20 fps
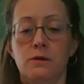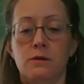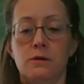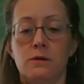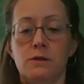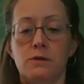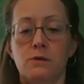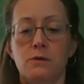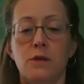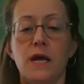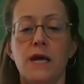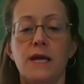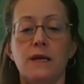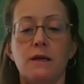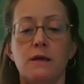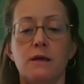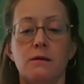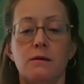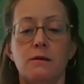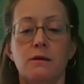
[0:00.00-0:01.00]
So
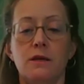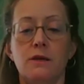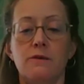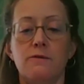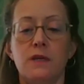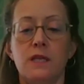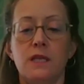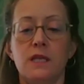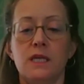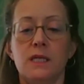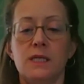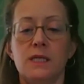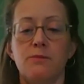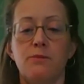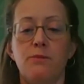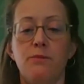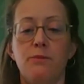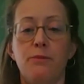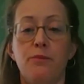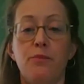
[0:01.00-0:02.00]
like giving this
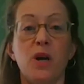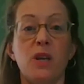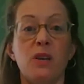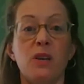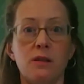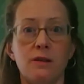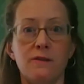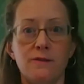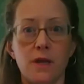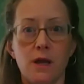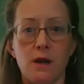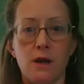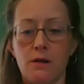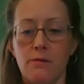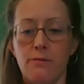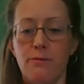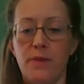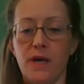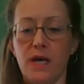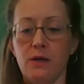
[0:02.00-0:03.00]
bundle of yarn
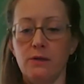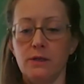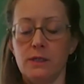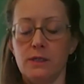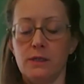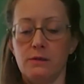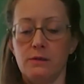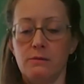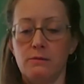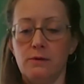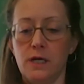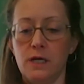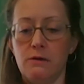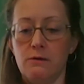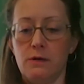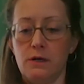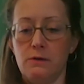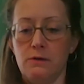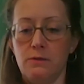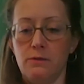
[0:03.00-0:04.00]
a belt right
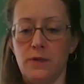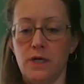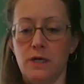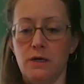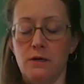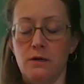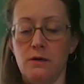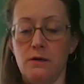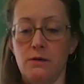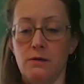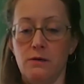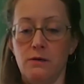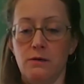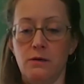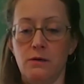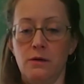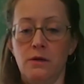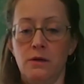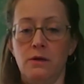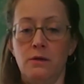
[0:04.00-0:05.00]
around the middle.
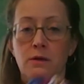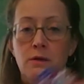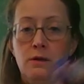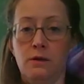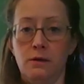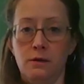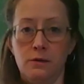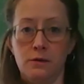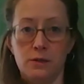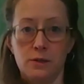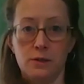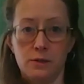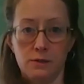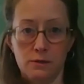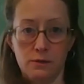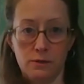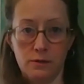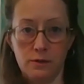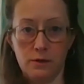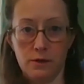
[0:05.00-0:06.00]

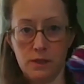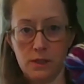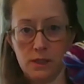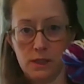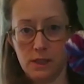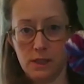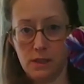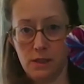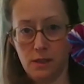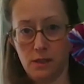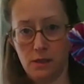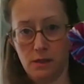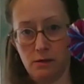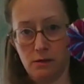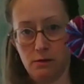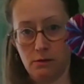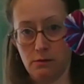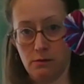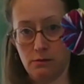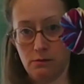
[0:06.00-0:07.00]
Let's see.